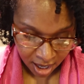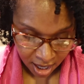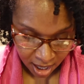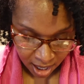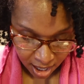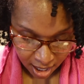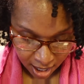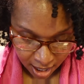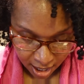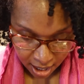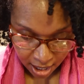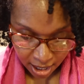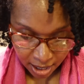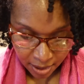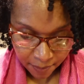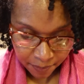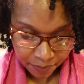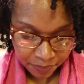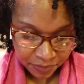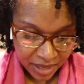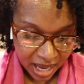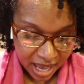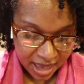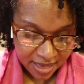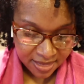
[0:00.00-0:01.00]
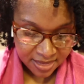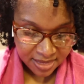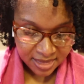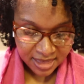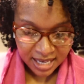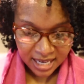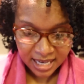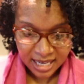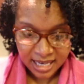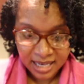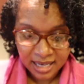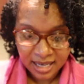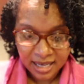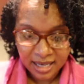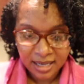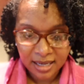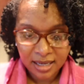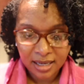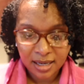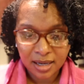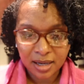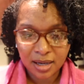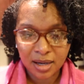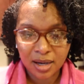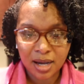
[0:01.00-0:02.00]
And
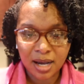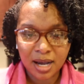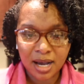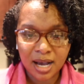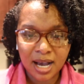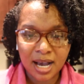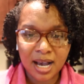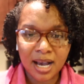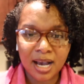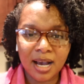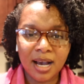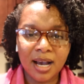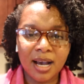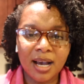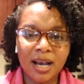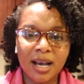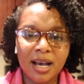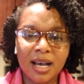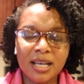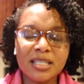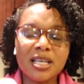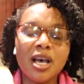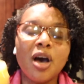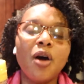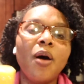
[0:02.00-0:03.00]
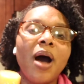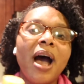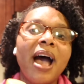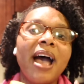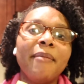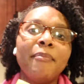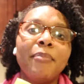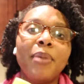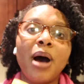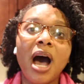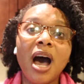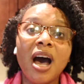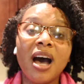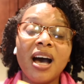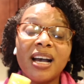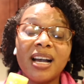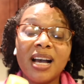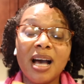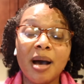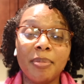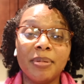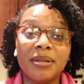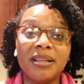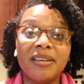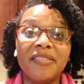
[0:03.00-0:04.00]
then, so I bought a
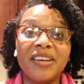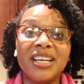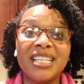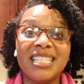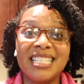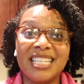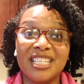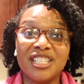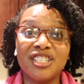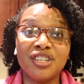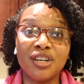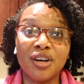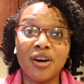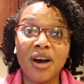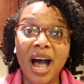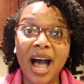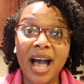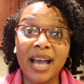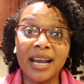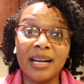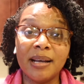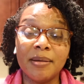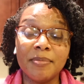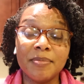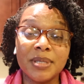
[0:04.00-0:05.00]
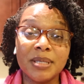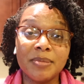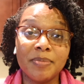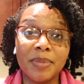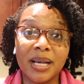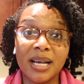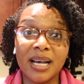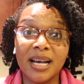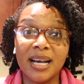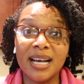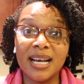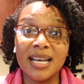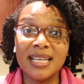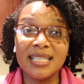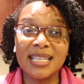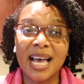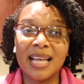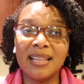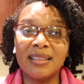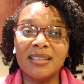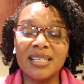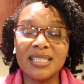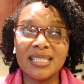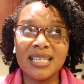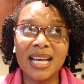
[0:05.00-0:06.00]
couple of additional items because I
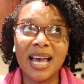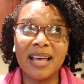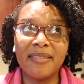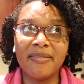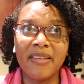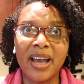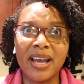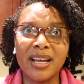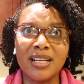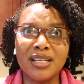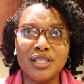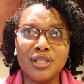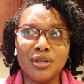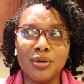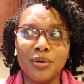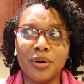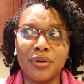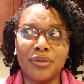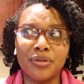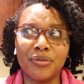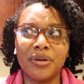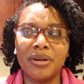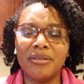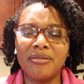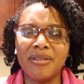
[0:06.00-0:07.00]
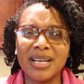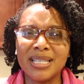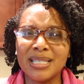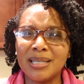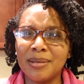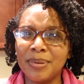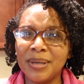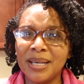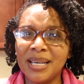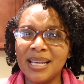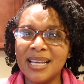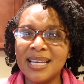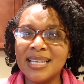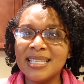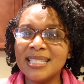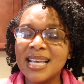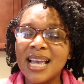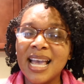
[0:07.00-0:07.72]
looked at like 2 or 3 recipes